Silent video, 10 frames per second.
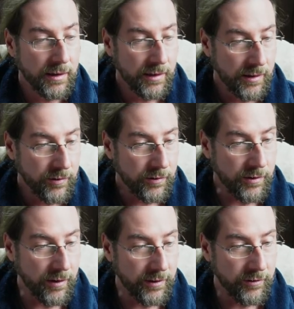
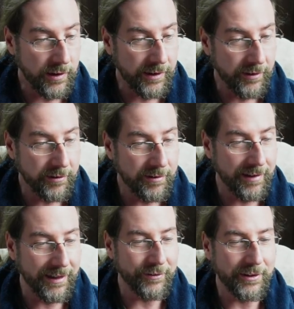Scottish ID3
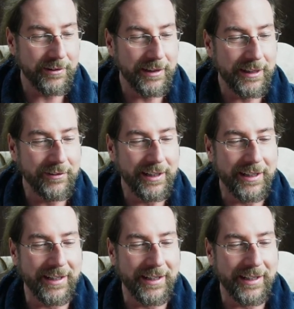driver, good evening.